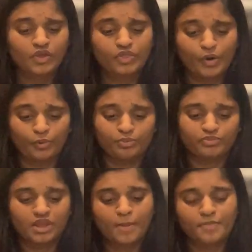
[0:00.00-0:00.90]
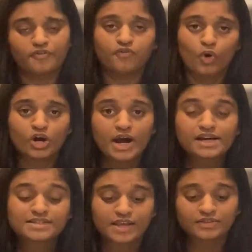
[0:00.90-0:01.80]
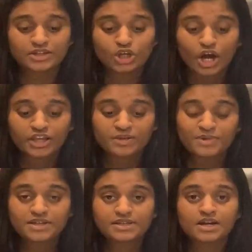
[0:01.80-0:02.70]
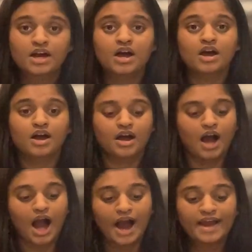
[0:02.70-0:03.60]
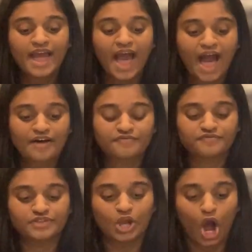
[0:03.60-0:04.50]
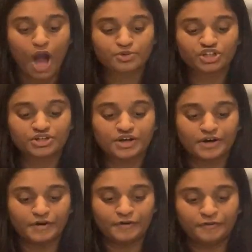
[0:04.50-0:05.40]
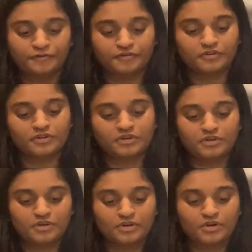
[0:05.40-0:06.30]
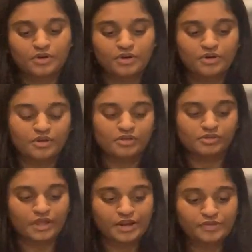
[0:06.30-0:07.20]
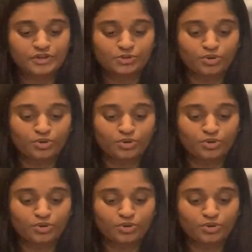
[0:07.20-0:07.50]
Though, before I send the document, I have the option of letting this